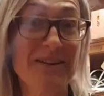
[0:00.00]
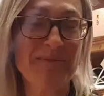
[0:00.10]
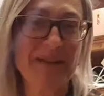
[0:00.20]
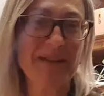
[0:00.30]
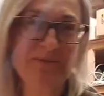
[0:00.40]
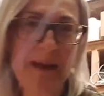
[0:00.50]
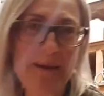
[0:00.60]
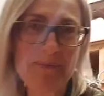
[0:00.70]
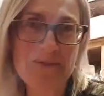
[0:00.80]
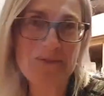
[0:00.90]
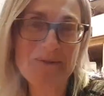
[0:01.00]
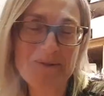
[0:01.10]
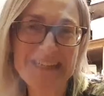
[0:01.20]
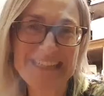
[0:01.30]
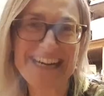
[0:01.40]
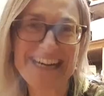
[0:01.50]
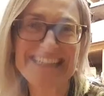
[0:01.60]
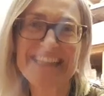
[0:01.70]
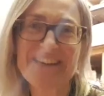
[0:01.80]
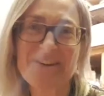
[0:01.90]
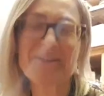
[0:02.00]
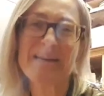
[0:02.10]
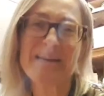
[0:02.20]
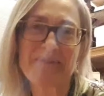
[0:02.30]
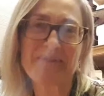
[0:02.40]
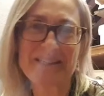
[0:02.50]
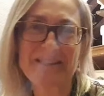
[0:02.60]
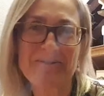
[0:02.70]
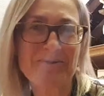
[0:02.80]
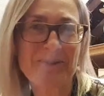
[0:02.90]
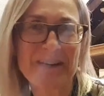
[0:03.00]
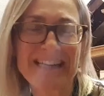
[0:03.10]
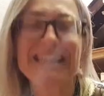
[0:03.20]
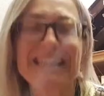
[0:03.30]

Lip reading: I'm Rachel Papworth from Green and Tidy, the online professional organiser,